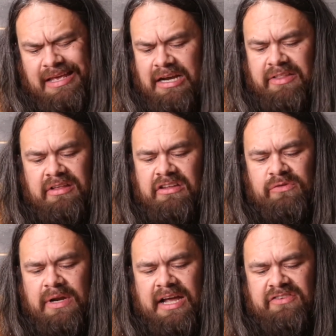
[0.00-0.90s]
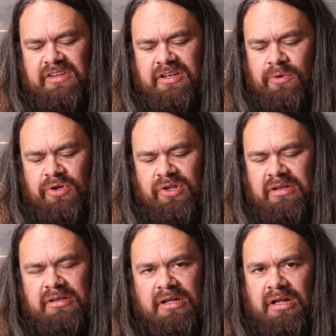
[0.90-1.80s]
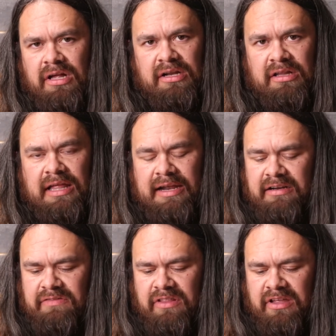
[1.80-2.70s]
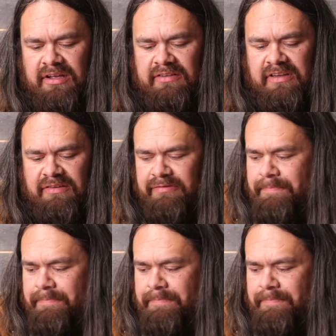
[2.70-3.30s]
And I think this would actually go good on a lot of different things. I